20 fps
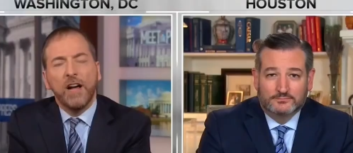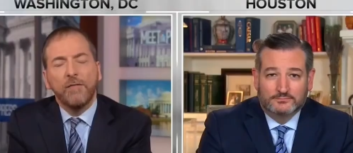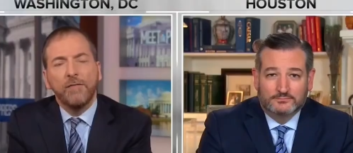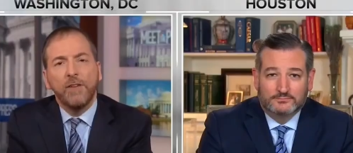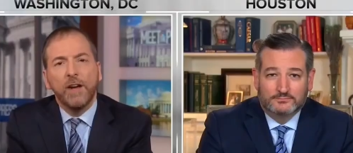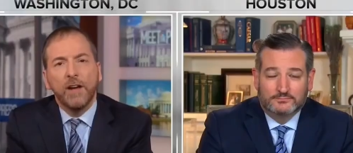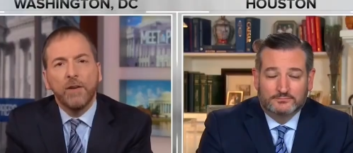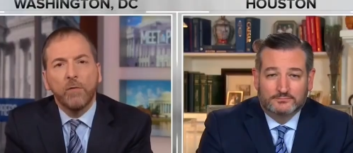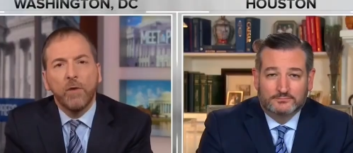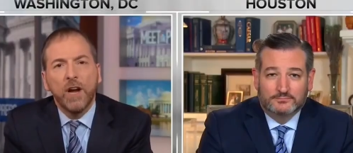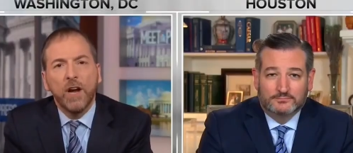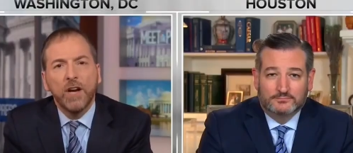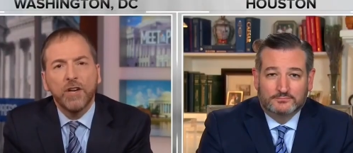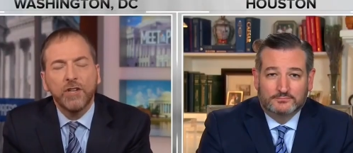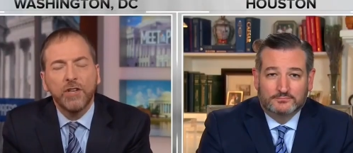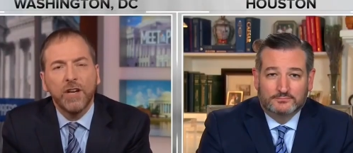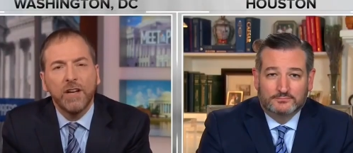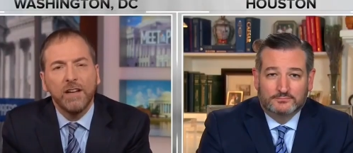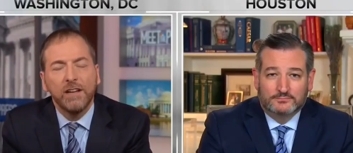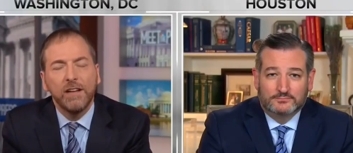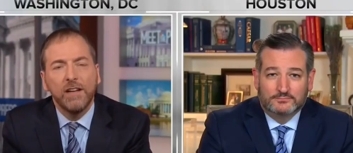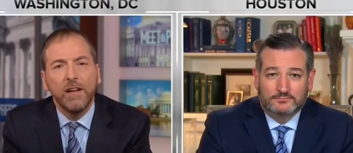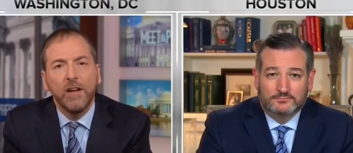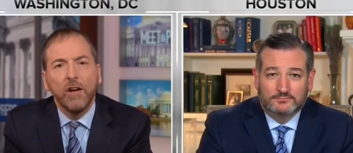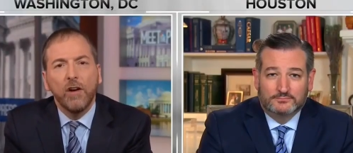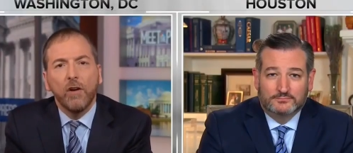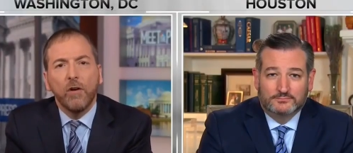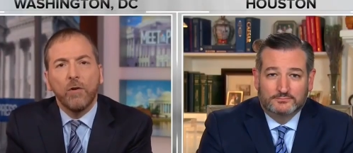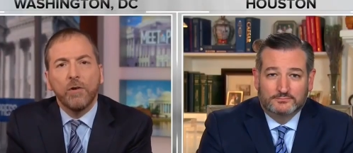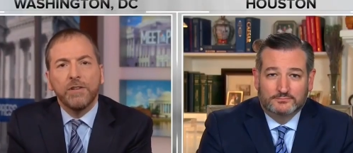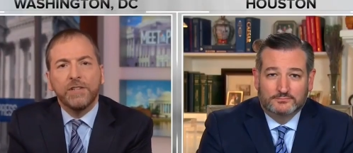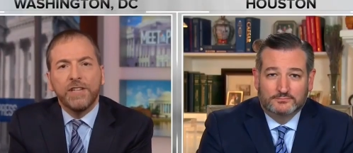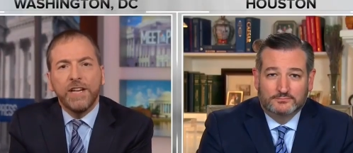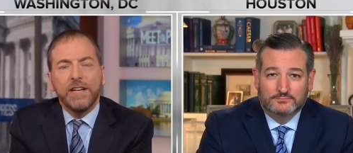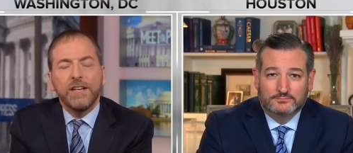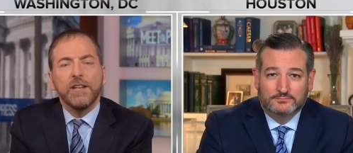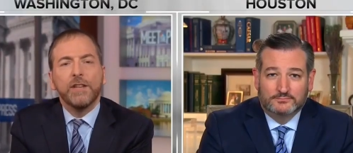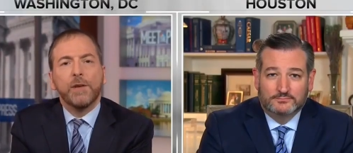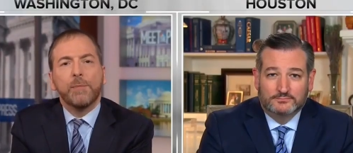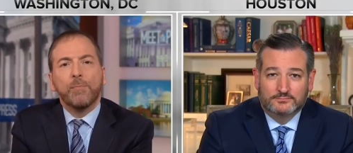Speaker 1: tough on Russia? Or
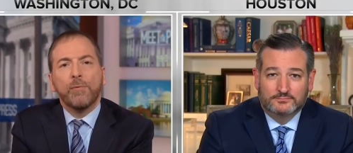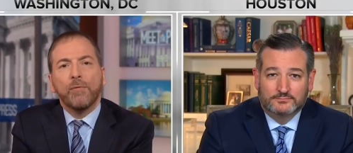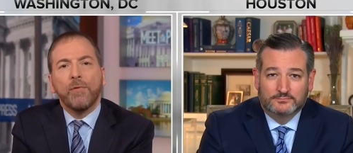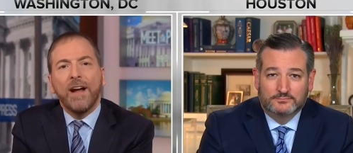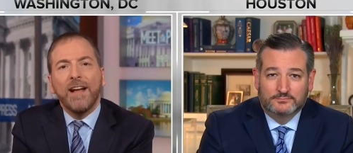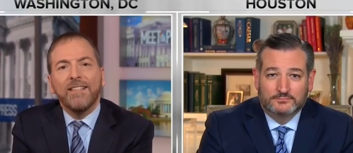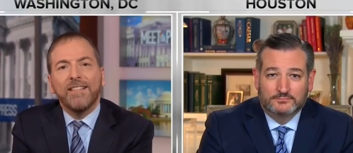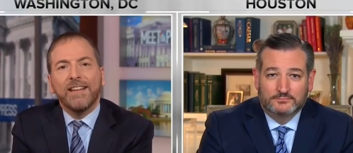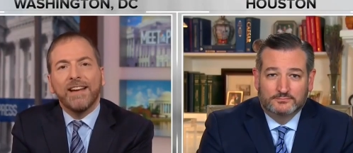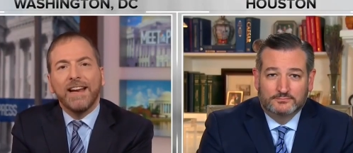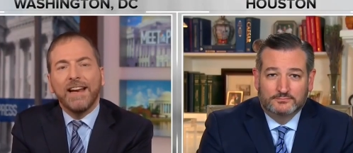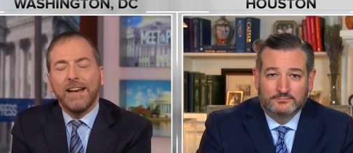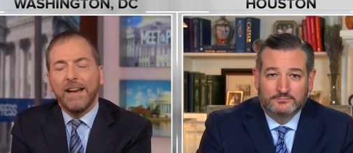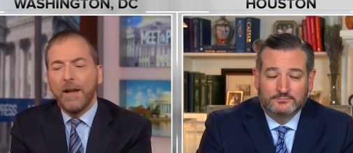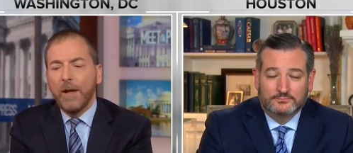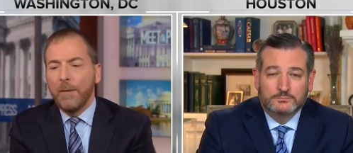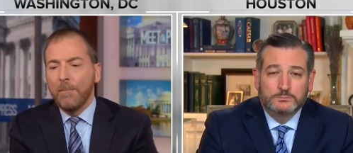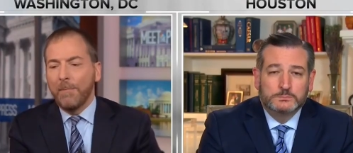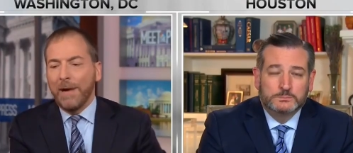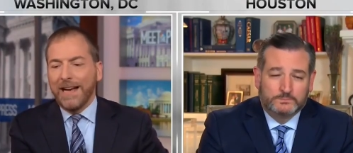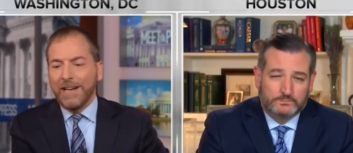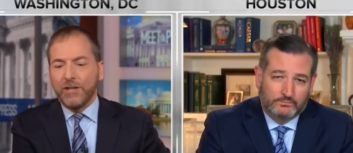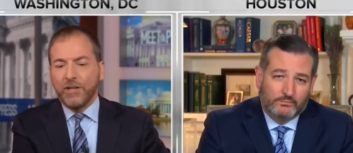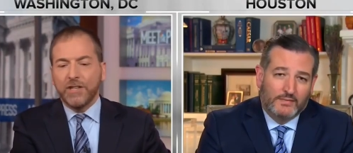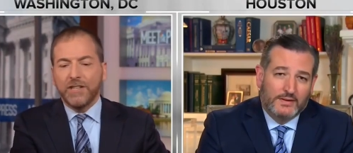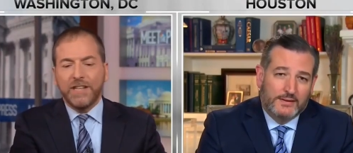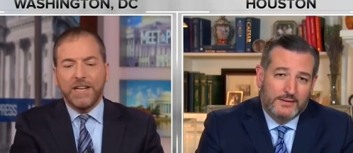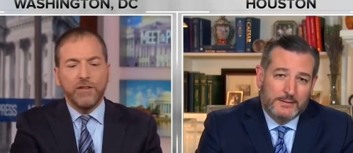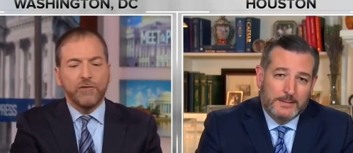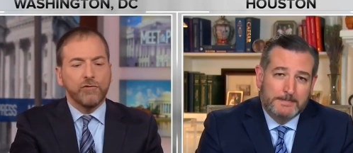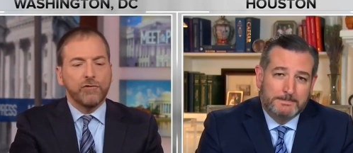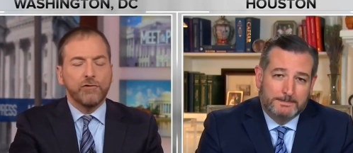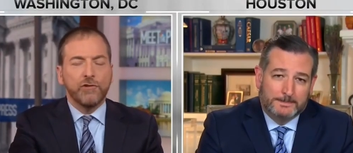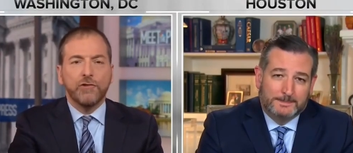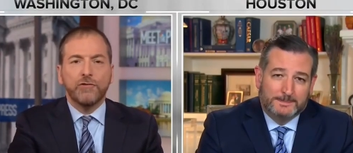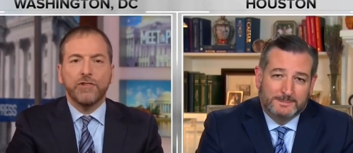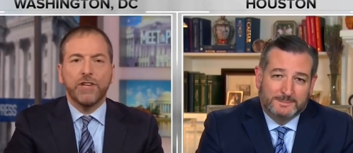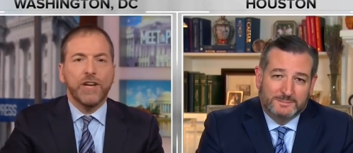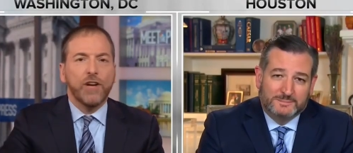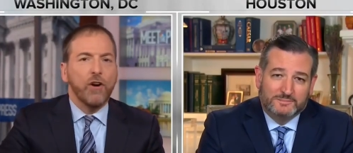didn't the president, by just
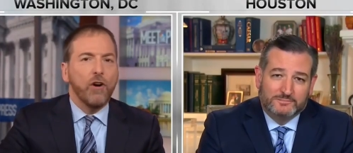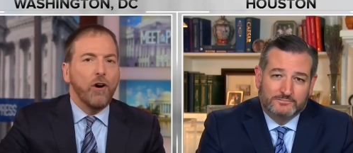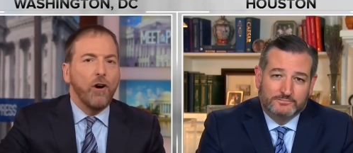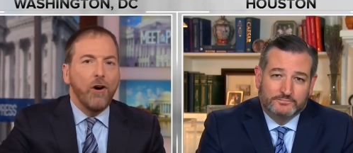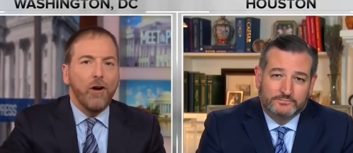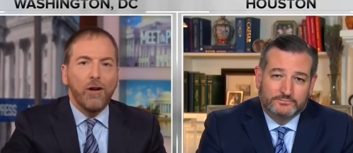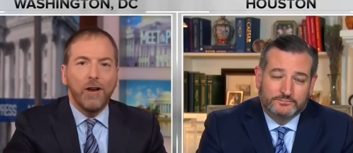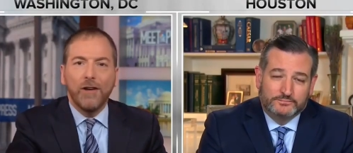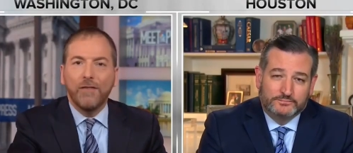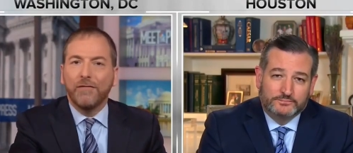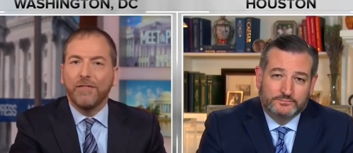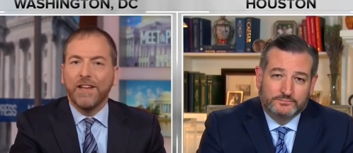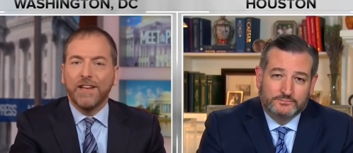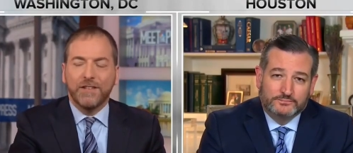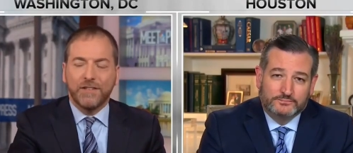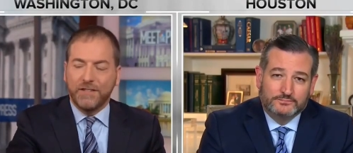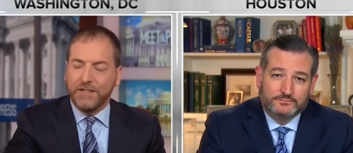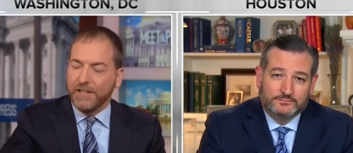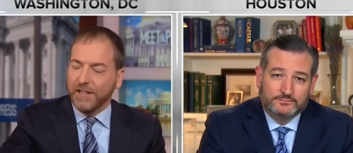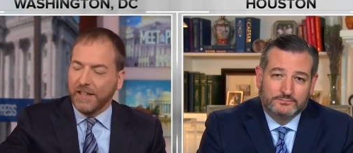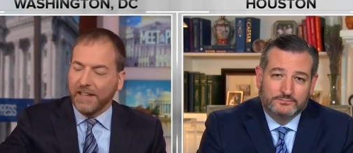introducing all of this